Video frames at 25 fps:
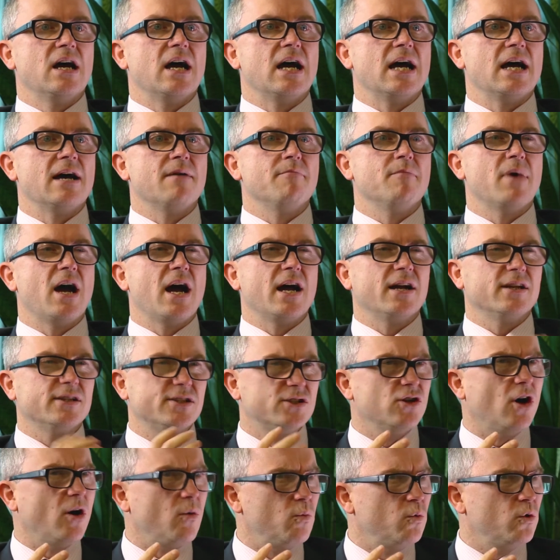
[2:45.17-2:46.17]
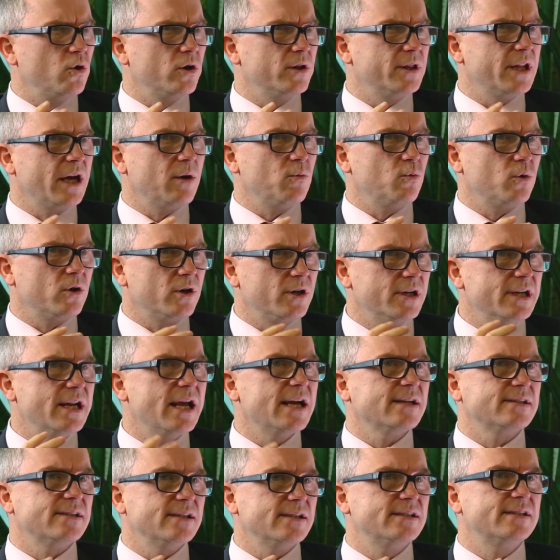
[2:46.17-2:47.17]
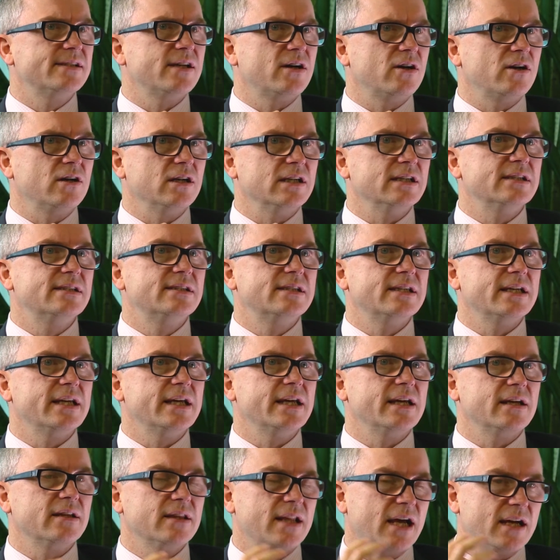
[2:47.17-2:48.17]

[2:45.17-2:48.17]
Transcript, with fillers: Um, and it's not one that we're necessarily seeing